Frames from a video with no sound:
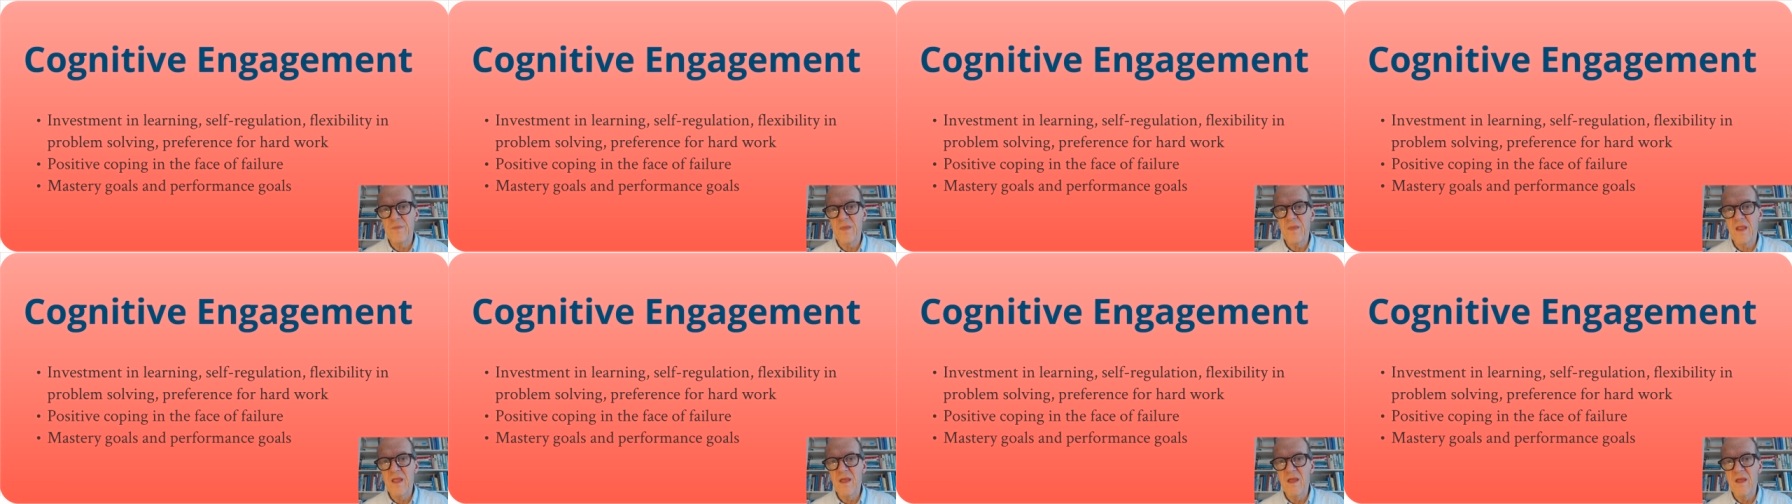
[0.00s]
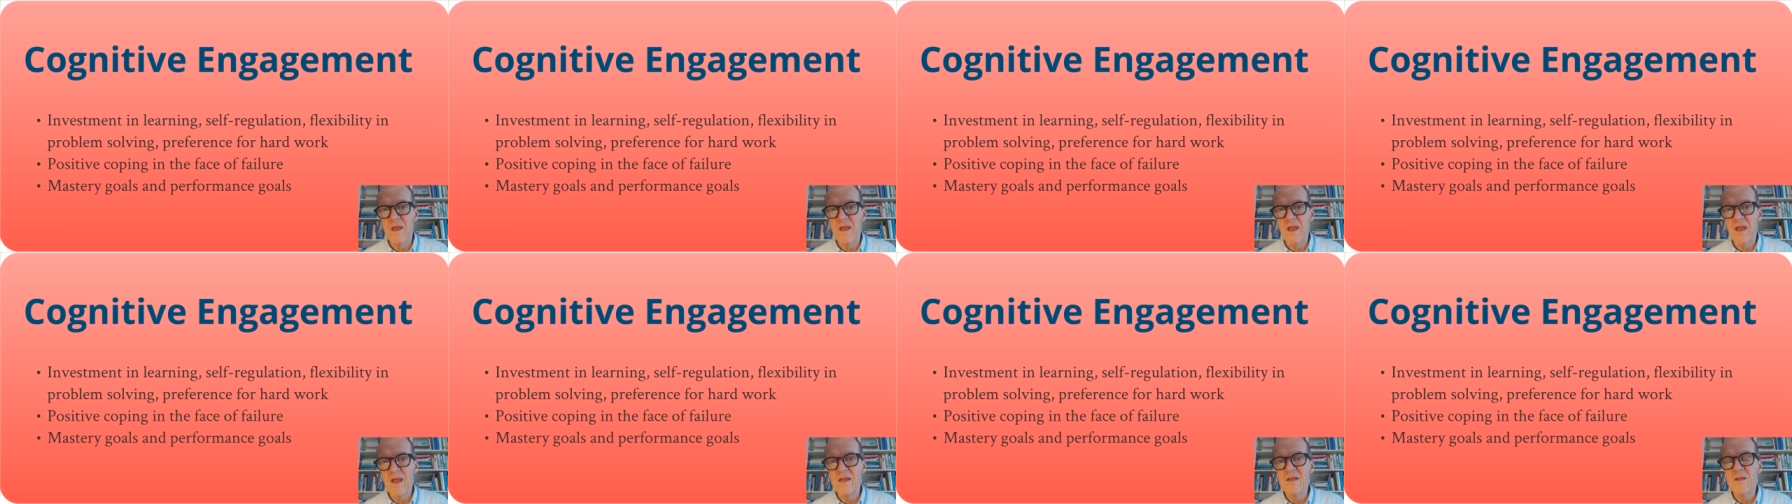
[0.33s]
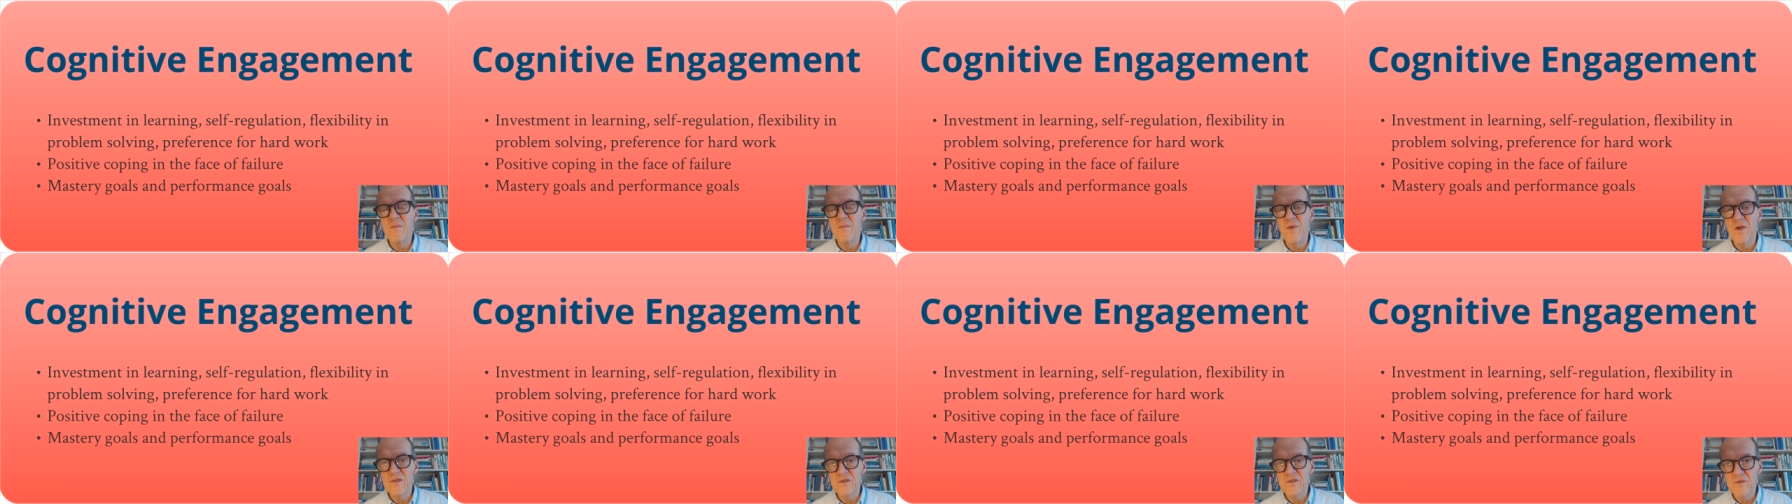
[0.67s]
and a
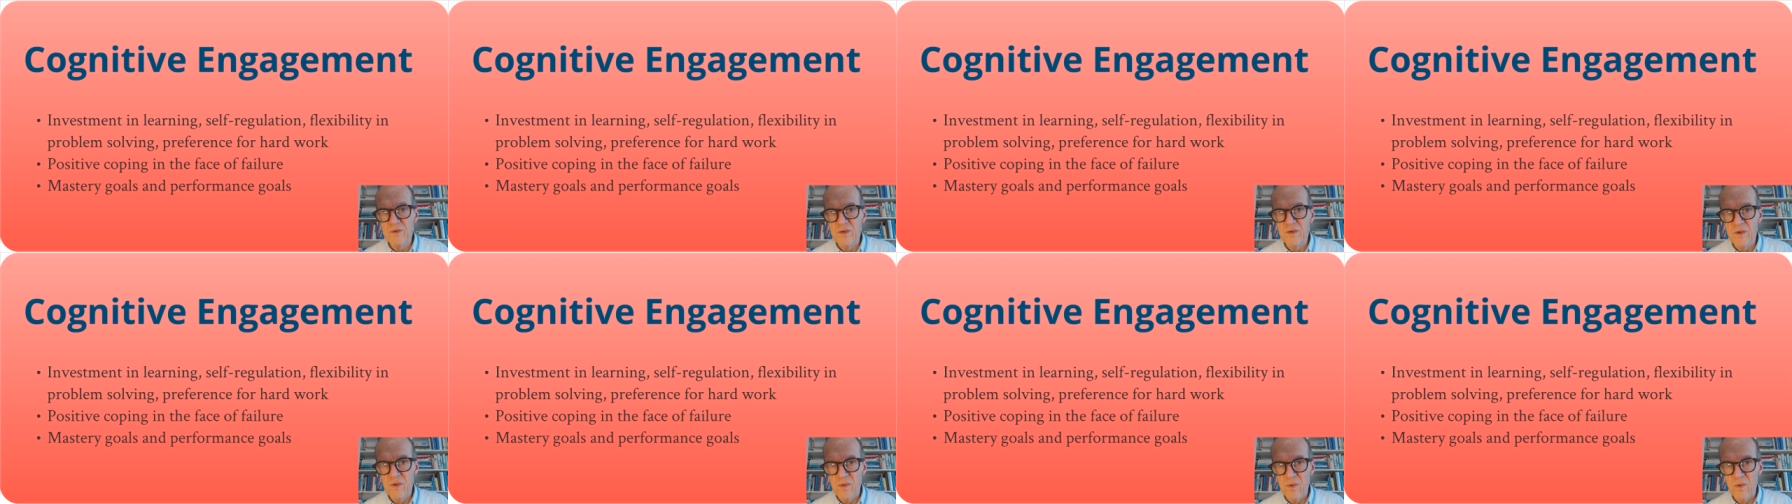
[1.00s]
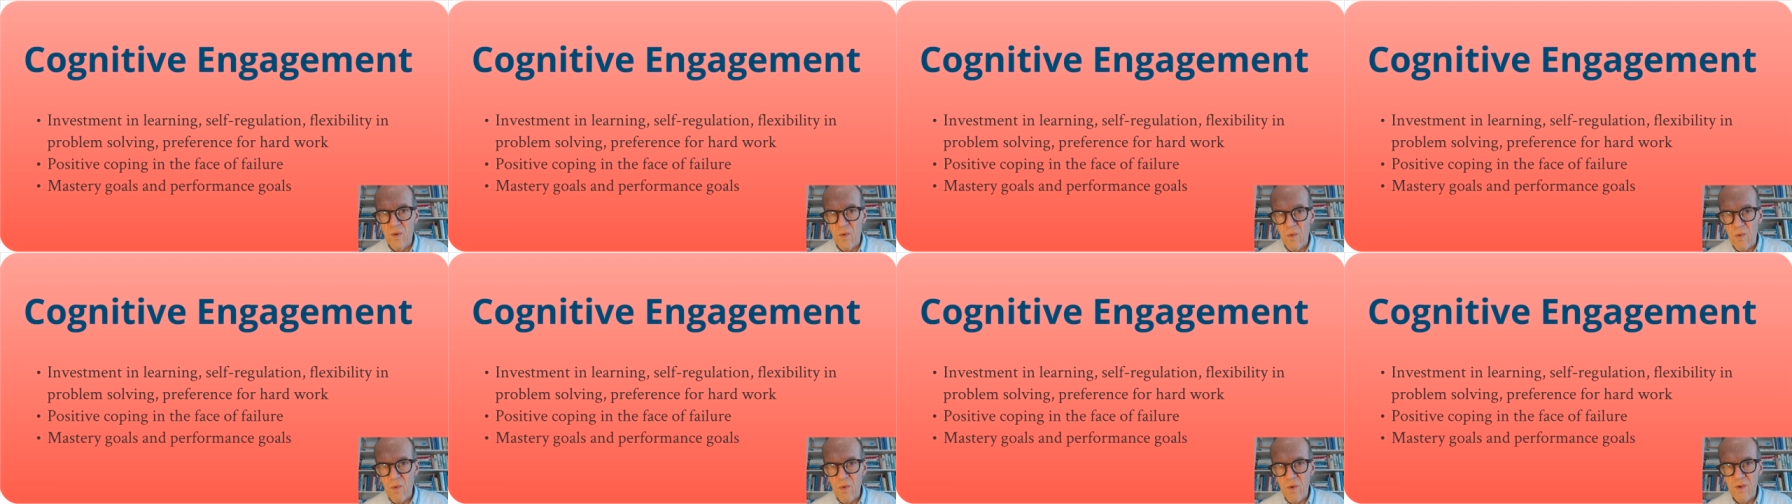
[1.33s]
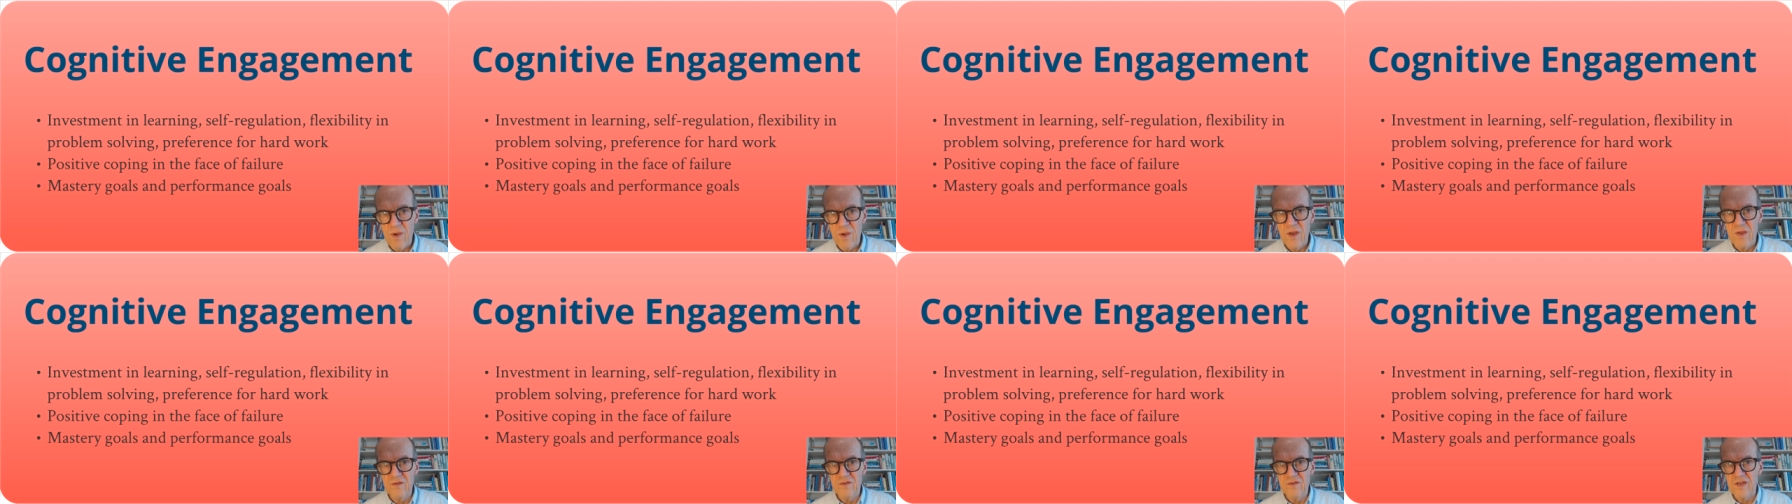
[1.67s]
mastery goal
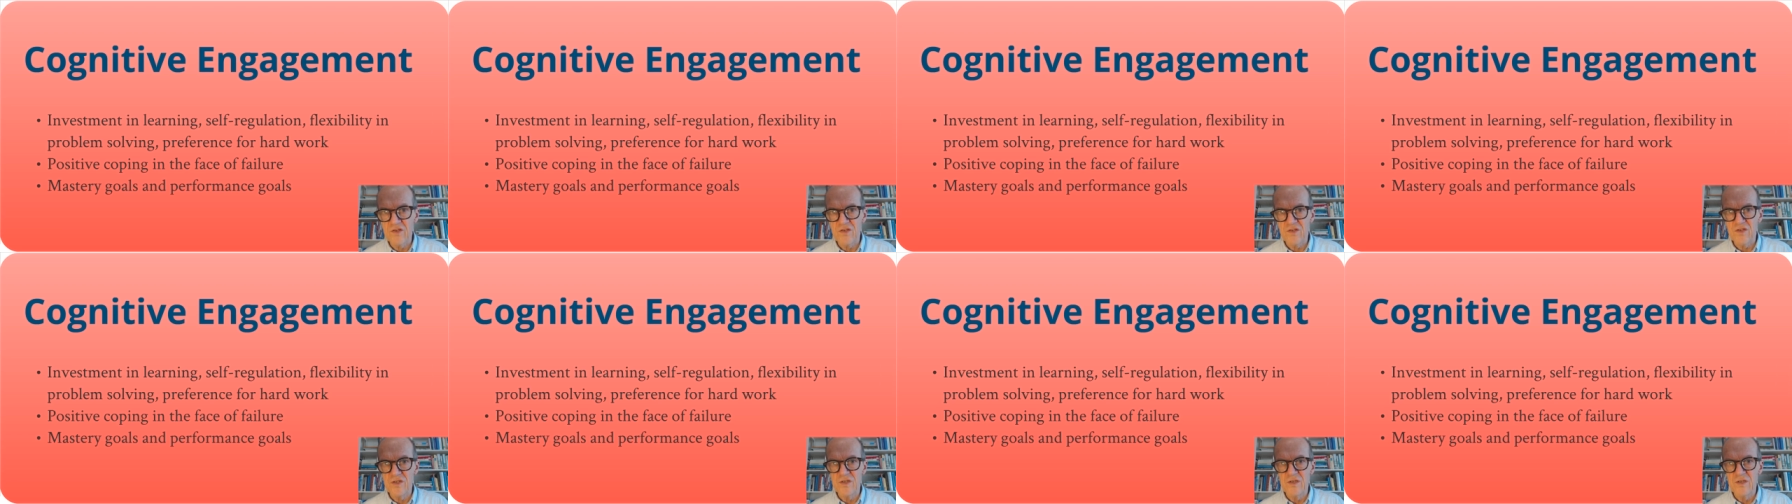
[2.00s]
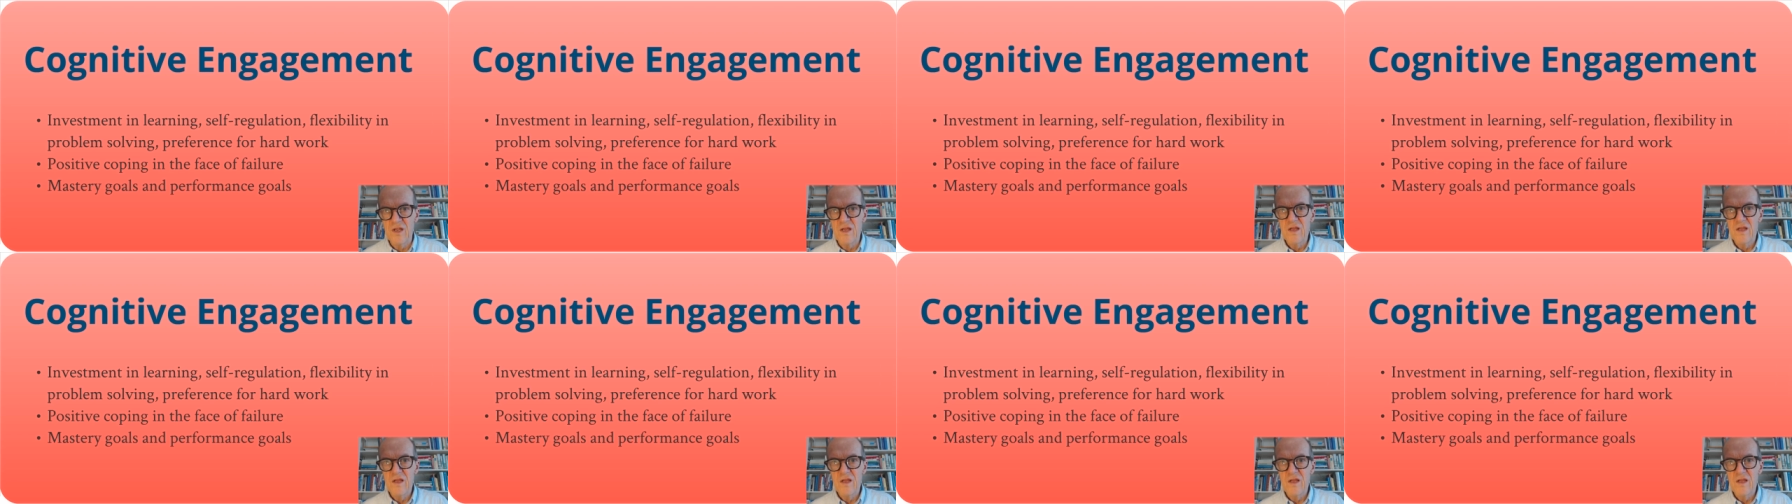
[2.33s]
orientation